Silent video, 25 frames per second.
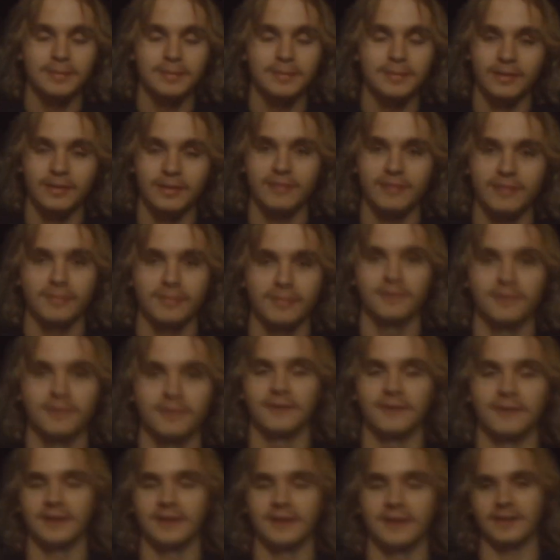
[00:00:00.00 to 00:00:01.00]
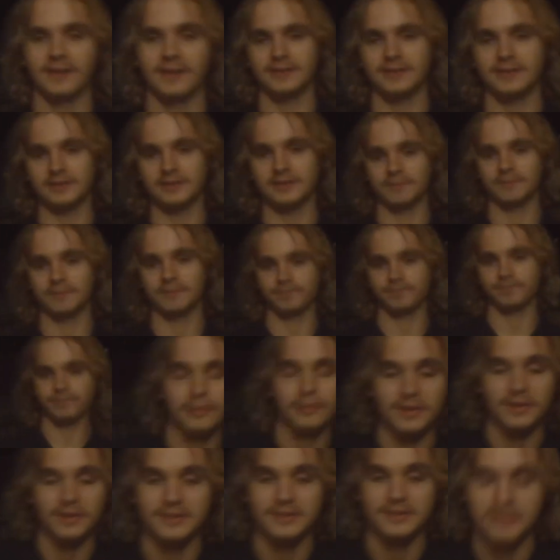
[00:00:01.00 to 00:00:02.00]
people give me money. Like, that's
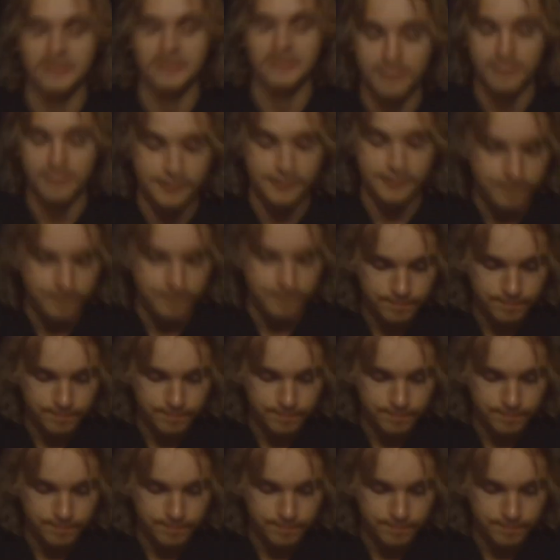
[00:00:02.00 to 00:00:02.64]
crazy to me.